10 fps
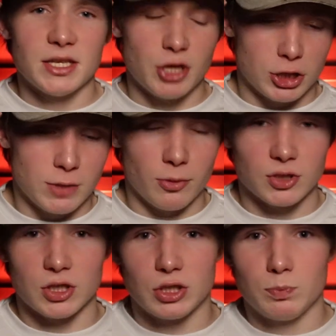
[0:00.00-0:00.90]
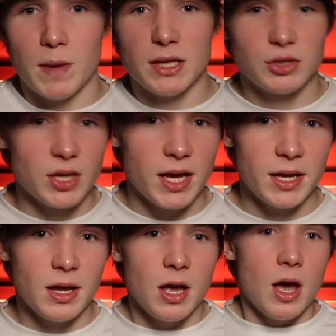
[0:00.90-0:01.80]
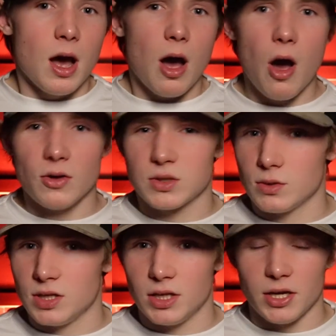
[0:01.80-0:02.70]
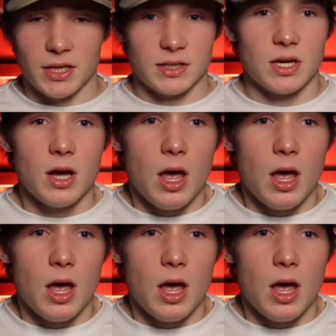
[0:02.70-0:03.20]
adjustable suspension, all sorts of goodies.